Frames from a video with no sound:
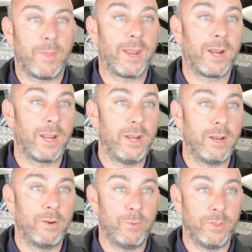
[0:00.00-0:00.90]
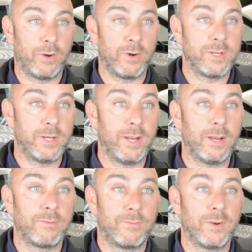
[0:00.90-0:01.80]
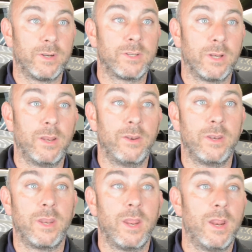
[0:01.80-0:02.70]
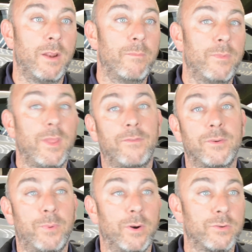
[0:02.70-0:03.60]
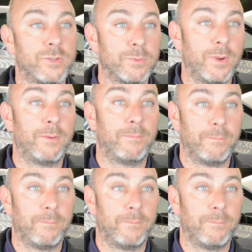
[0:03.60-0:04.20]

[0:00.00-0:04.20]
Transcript: hand cleaner with the grit in it, and the after products as well.